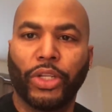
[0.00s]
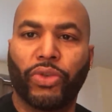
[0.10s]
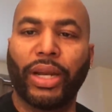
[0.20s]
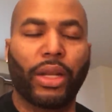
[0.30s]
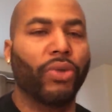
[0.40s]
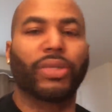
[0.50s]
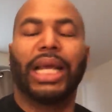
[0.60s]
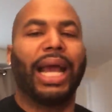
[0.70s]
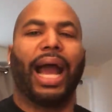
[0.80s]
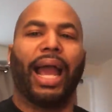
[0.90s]
Trendy clothes.
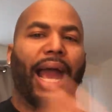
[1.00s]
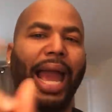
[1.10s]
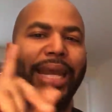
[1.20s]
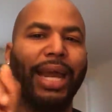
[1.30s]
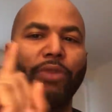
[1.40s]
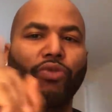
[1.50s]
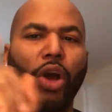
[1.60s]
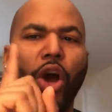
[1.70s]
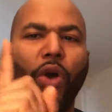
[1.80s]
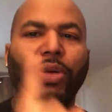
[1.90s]
Ain't nothing
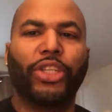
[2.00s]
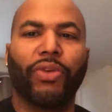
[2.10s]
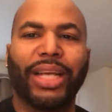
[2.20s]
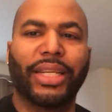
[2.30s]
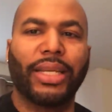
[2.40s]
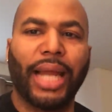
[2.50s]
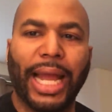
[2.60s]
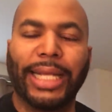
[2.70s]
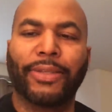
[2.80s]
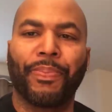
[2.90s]
wrong with dressing
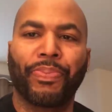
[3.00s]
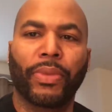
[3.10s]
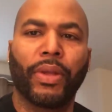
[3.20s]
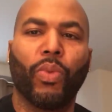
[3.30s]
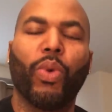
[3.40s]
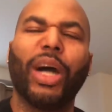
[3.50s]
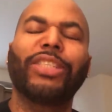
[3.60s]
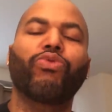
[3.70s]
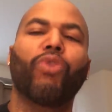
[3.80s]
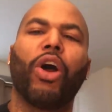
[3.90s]
nice.
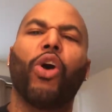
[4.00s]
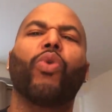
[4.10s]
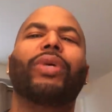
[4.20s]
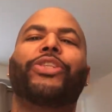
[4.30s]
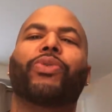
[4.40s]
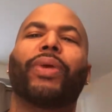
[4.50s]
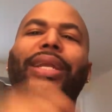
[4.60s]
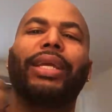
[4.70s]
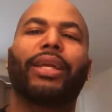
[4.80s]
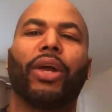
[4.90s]
What's wrong with
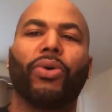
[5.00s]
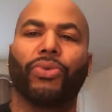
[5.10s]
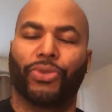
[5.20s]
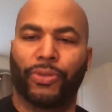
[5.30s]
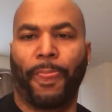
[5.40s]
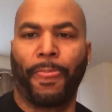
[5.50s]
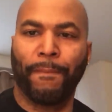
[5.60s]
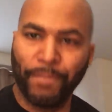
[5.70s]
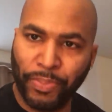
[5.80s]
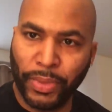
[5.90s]
trendy clothes?
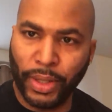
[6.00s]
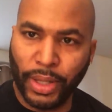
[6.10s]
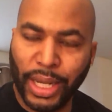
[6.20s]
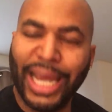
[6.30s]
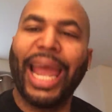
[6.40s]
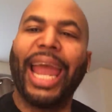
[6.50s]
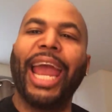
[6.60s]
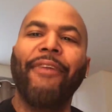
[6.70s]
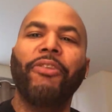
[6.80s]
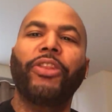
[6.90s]

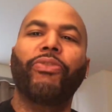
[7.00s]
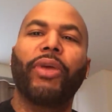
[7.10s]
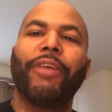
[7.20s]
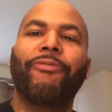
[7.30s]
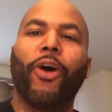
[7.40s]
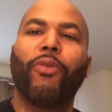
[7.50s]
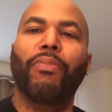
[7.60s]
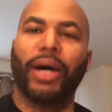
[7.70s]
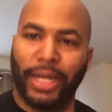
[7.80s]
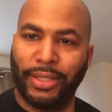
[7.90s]
Every three, four
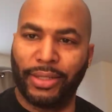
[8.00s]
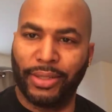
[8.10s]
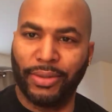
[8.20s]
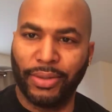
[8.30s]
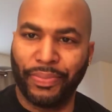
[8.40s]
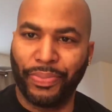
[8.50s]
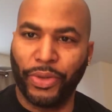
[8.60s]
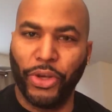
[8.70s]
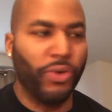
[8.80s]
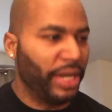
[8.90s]
months,
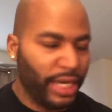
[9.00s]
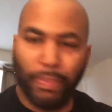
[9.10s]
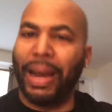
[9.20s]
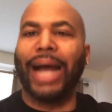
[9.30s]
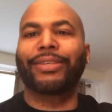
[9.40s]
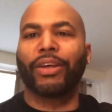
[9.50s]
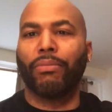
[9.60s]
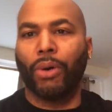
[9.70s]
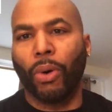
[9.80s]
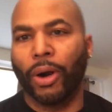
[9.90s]
you need to buy
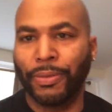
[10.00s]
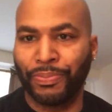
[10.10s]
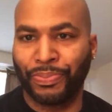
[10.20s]
some more.